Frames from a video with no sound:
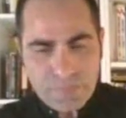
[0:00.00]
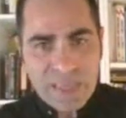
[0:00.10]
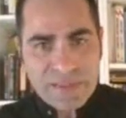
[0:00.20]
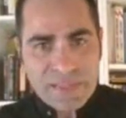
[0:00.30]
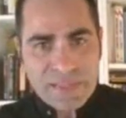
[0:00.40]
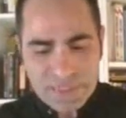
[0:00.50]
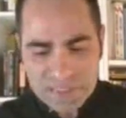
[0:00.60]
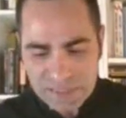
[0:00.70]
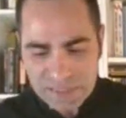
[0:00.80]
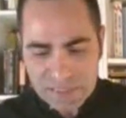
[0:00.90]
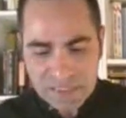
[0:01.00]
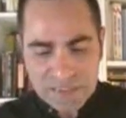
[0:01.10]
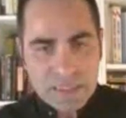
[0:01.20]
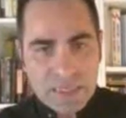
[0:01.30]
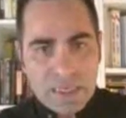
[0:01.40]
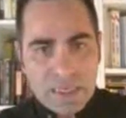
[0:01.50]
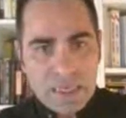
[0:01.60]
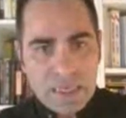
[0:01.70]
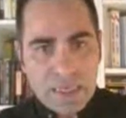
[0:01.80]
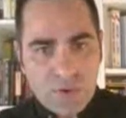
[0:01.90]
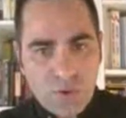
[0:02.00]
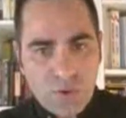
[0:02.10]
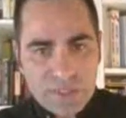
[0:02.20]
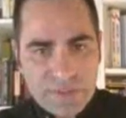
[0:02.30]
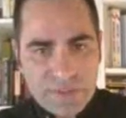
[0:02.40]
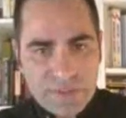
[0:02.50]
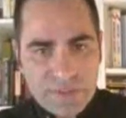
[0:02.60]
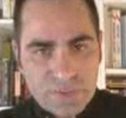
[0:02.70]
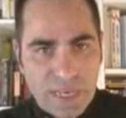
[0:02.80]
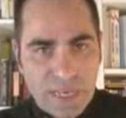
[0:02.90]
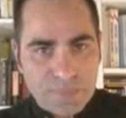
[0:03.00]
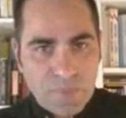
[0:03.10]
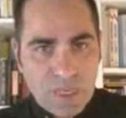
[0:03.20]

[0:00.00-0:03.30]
and understand it according to that.